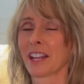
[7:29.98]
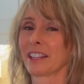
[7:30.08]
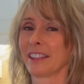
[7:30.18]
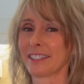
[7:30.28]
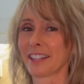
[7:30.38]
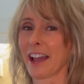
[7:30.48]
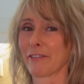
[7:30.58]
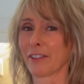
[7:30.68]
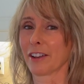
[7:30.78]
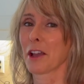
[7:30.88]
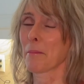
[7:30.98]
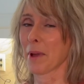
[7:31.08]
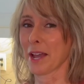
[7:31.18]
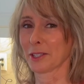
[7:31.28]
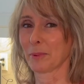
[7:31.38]
let's have my
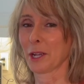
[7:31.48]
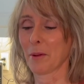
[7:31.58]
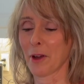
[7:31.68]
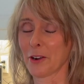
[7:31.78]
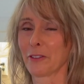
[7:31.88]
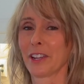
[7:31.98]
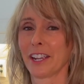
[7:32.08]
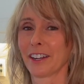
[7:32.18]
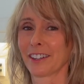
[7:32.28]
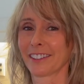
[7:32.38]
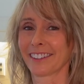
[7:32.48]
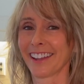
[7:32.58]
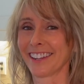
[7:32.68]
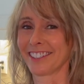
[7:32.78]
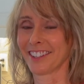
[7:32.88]
husband come on over here
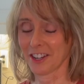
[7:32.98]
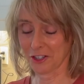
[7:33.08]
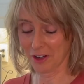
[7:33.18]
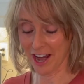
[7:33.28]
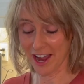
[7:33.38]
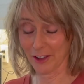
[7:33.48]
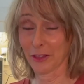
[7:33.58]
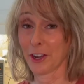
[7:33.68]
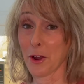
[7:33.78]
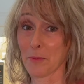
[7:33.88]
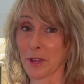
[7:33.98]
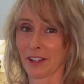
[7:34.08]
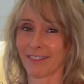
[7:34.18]
and try out the Noatmeal.